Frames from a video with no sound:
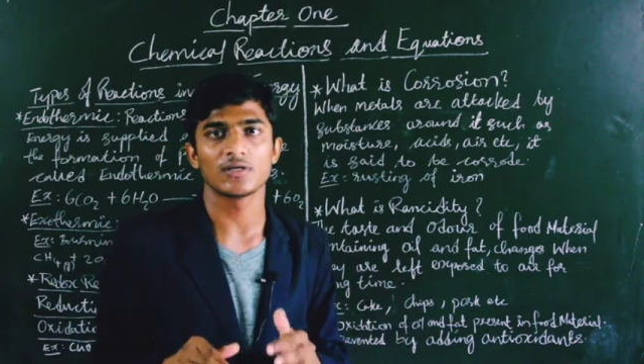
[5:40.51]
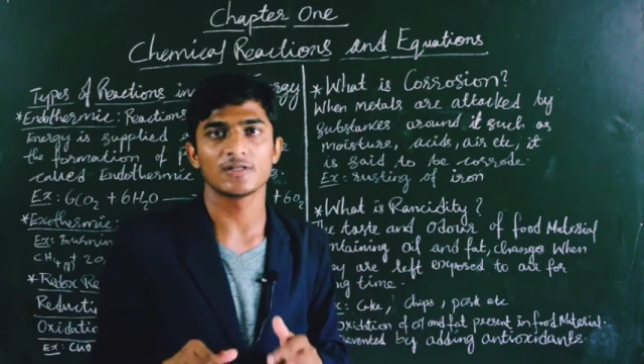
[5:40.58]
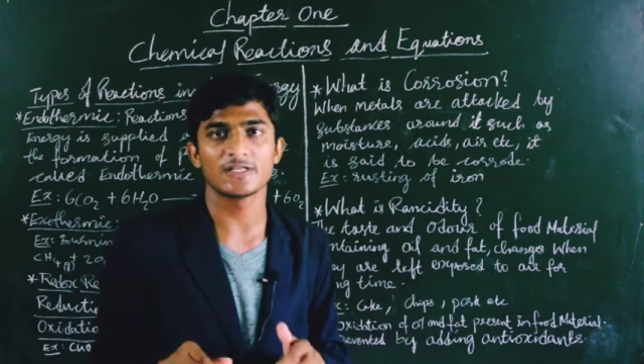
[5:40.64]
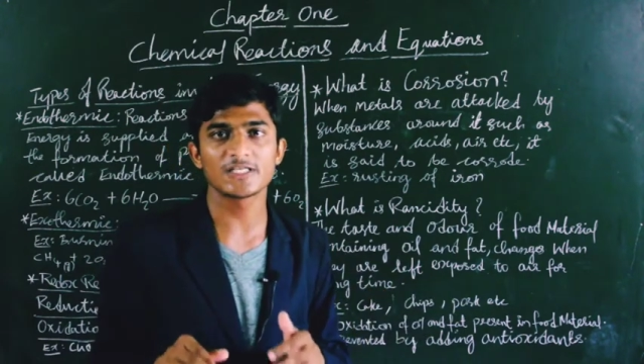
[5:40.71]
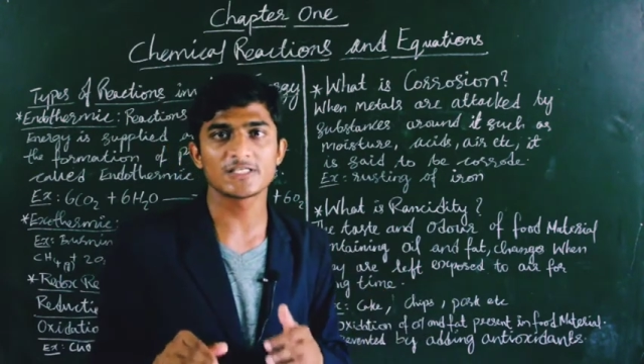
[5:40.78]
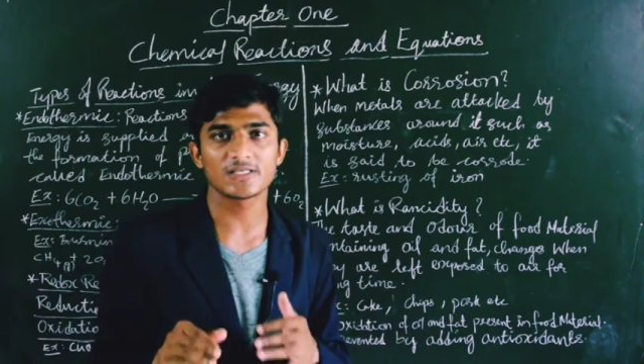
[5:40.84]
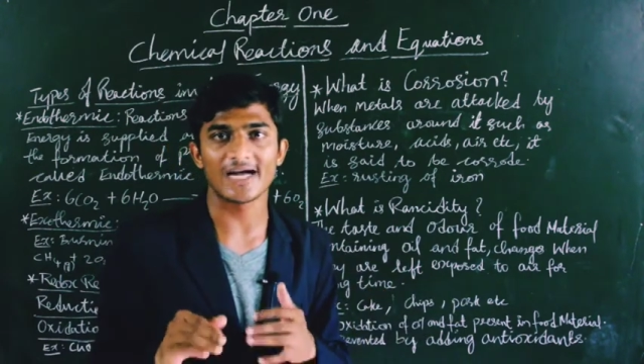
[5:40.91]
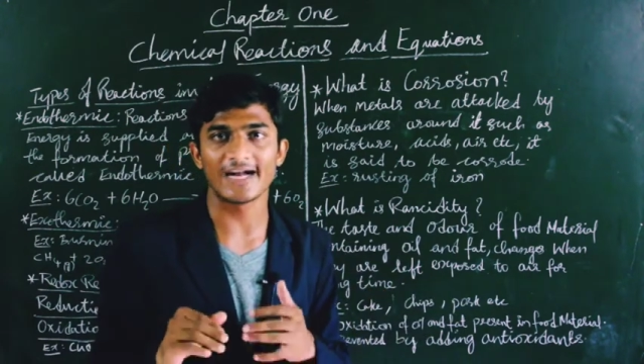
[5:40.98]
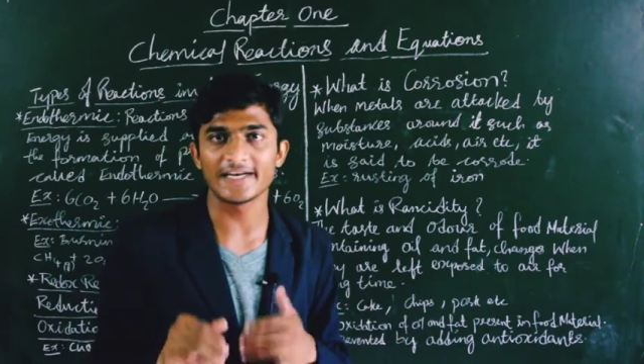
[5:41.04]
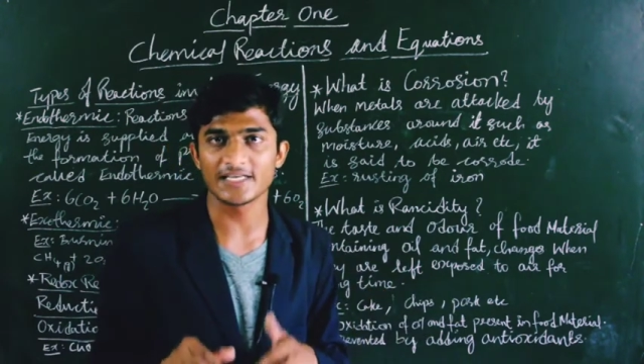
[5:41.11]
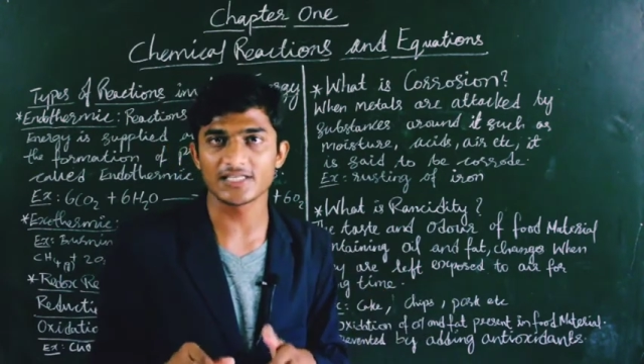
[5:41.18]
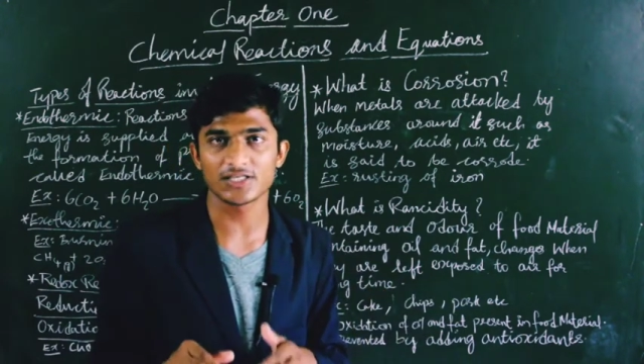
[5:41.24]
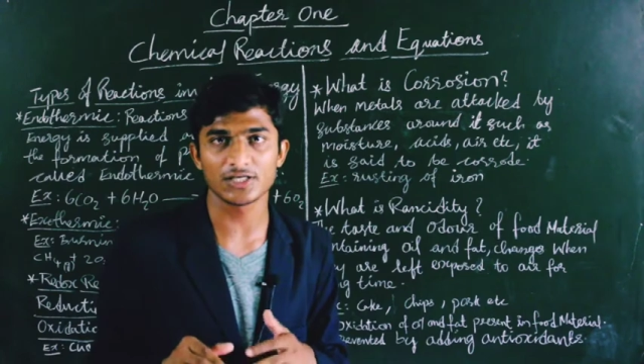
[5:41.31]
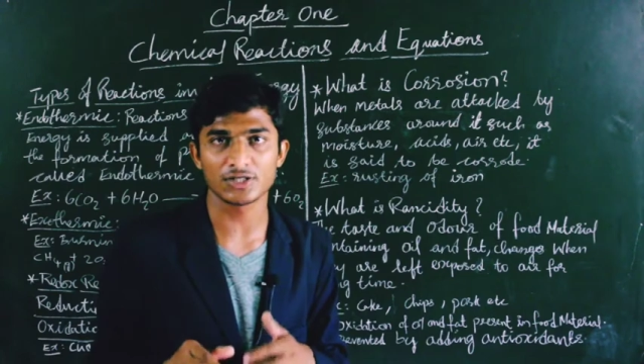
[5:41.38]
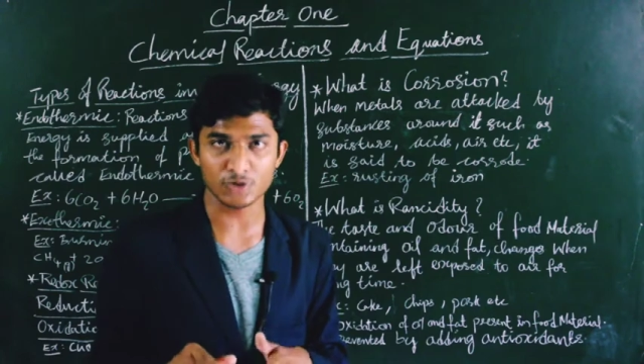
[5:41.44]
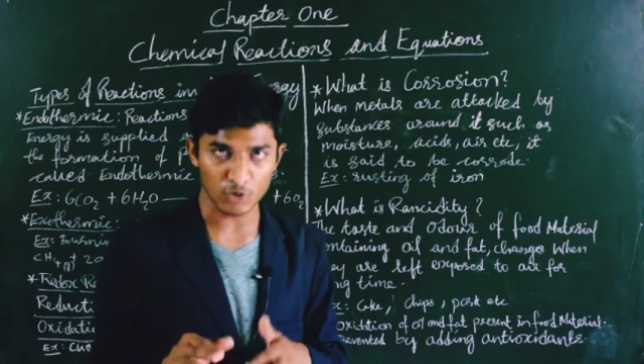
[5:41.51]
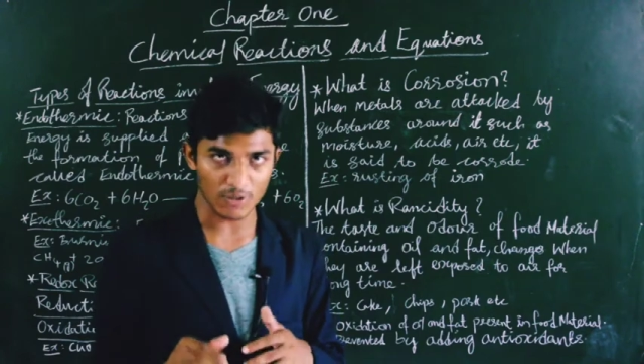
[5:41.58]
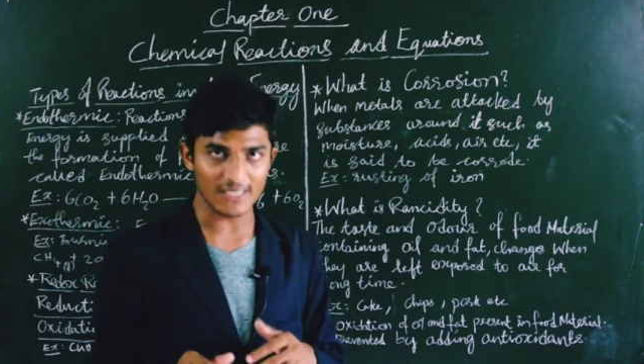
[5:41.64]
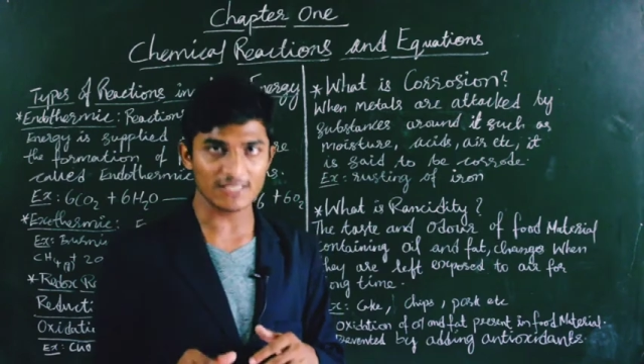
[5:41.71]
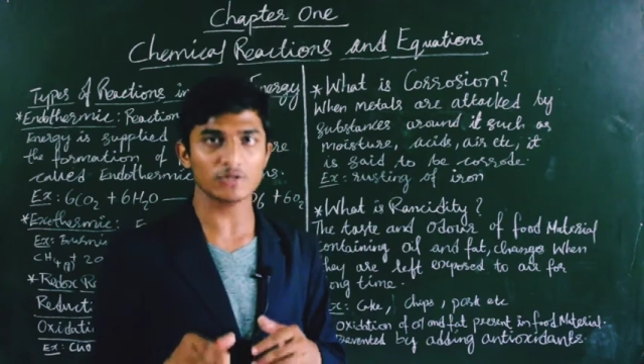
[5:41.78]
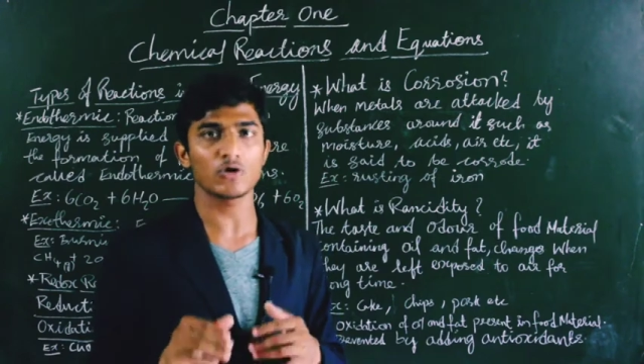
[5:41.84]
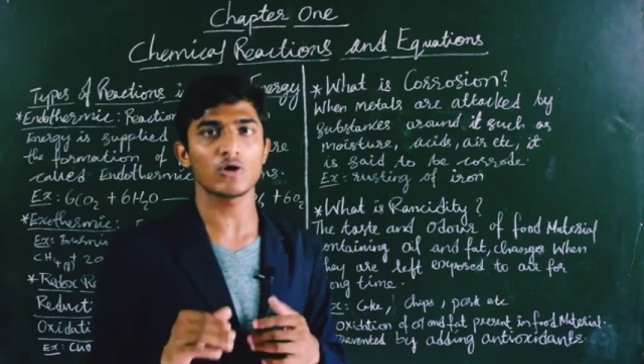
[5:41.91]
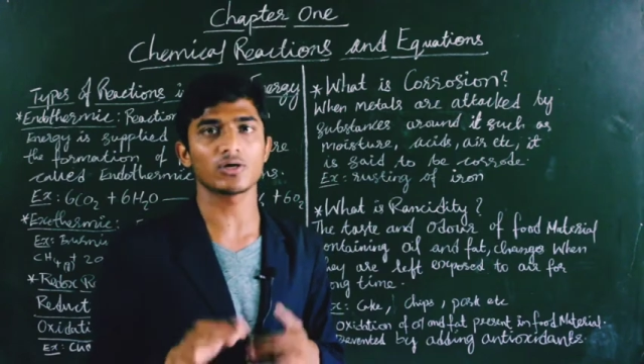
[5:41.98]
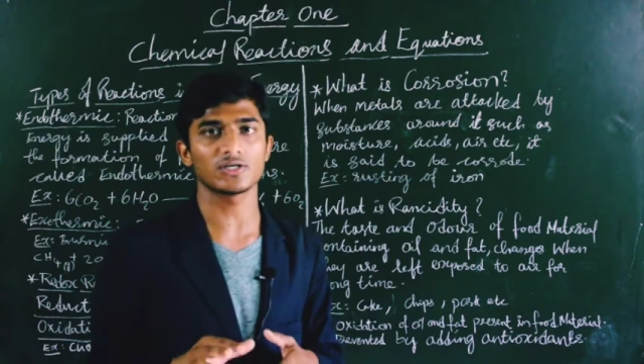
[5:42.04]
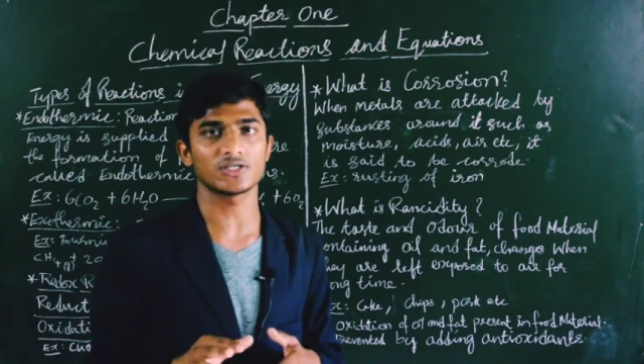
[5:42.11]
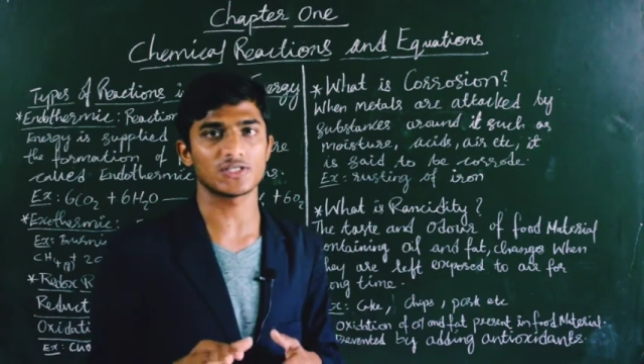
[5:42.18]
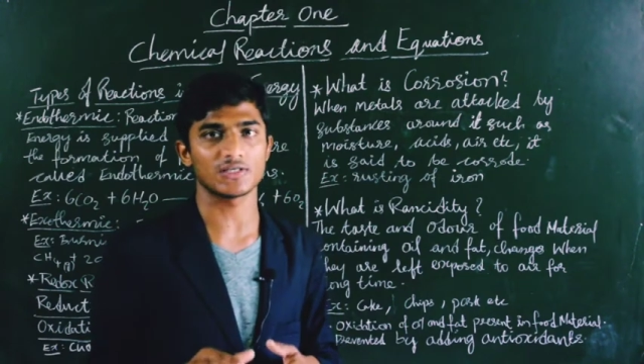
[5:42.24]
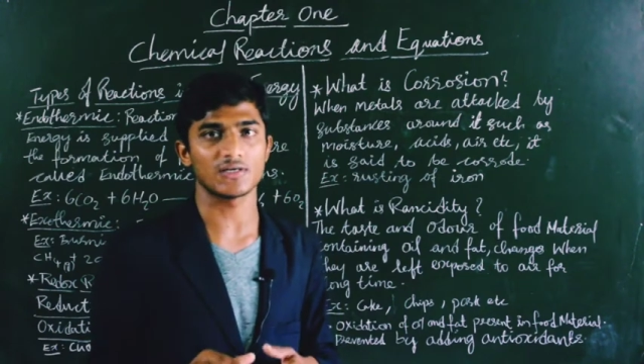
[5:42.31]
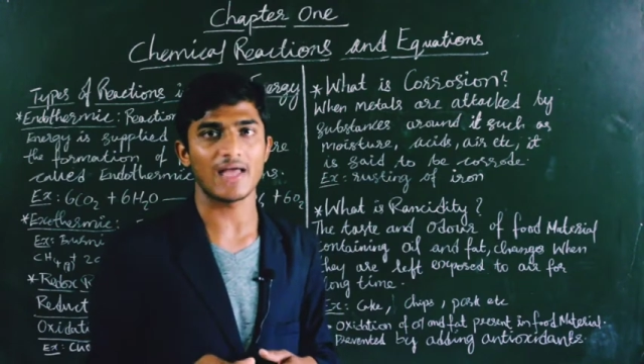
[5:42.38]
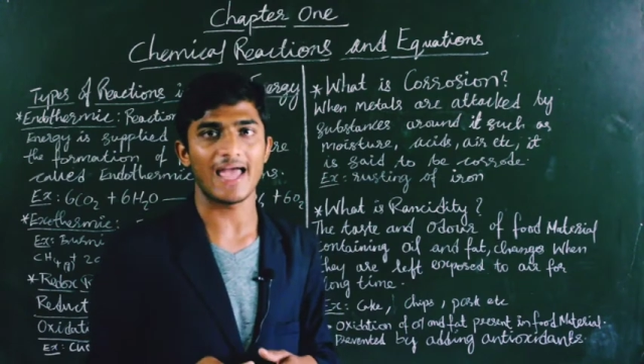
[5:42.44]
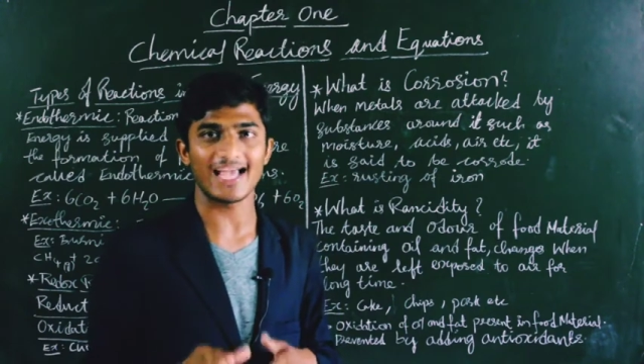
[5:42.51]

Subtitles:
This condition is known as corrosion.